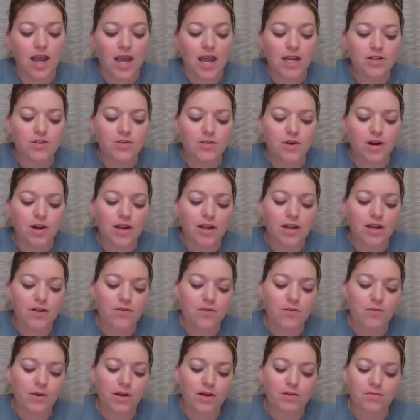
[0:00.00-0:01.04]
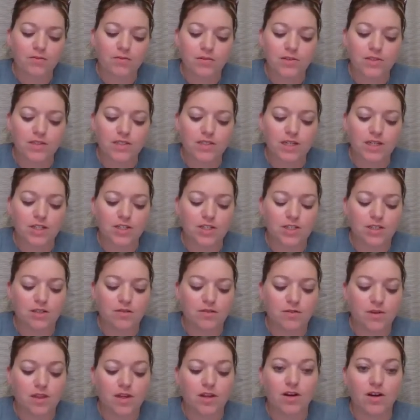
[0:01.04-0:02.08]
and a drawing of a railroad station
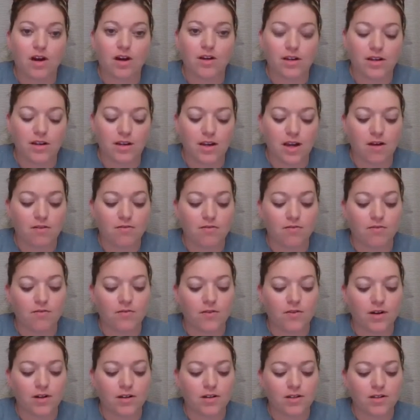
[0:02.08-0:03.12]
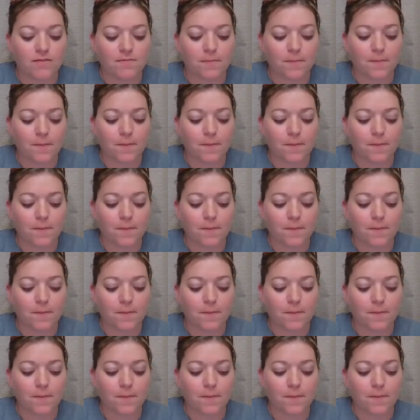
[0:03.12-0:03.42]
with a garden out in front,